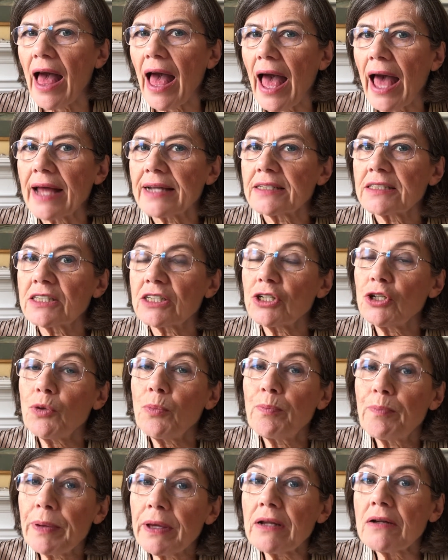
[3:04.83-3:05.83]
and you
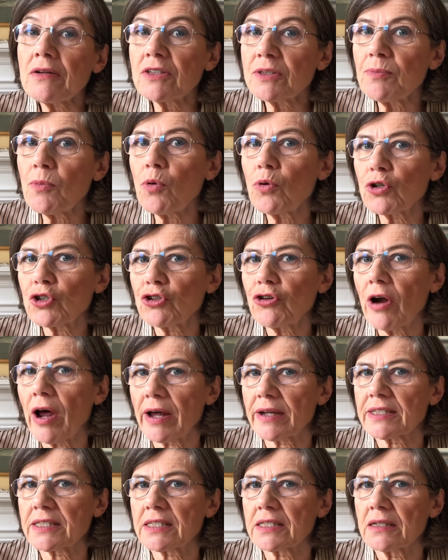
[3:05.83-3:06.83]
build more
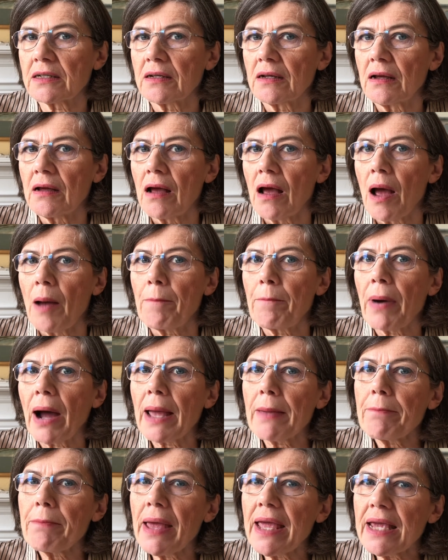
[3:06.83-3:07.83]
trust by
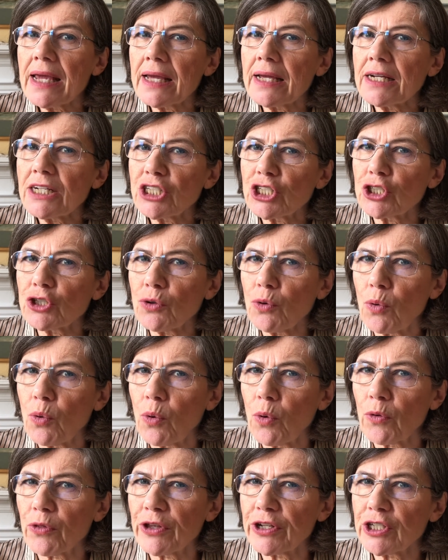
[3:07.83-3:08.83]
making
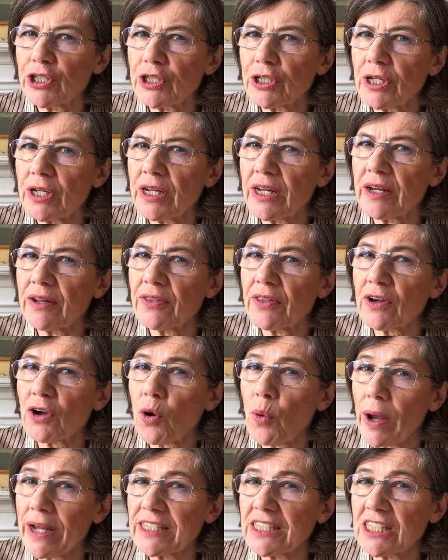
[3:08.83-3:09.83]
sure that the
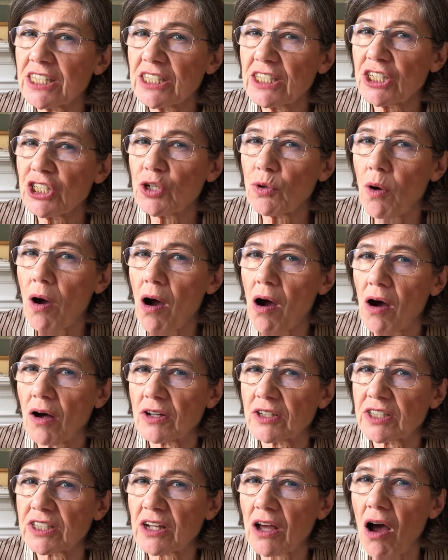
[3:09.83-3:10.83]
questions you
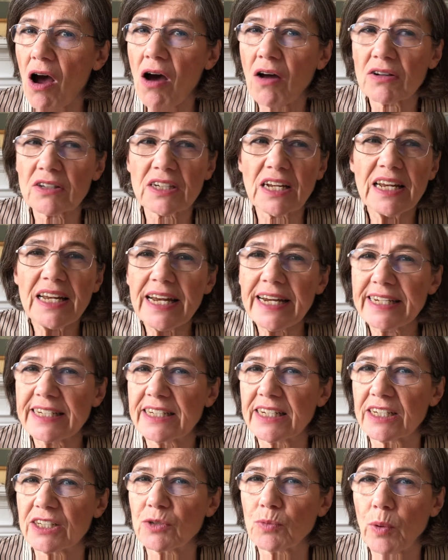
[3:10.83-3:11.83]
ask aren't
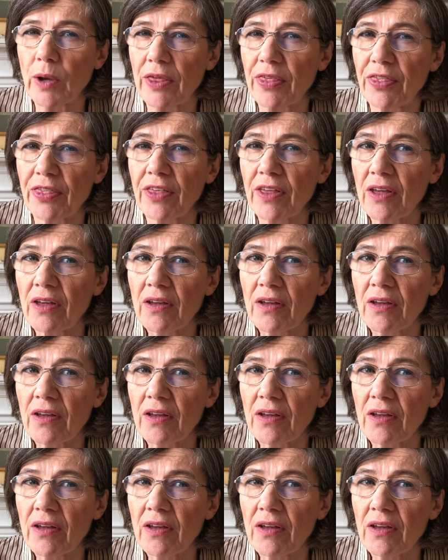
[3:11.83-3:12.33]
littered with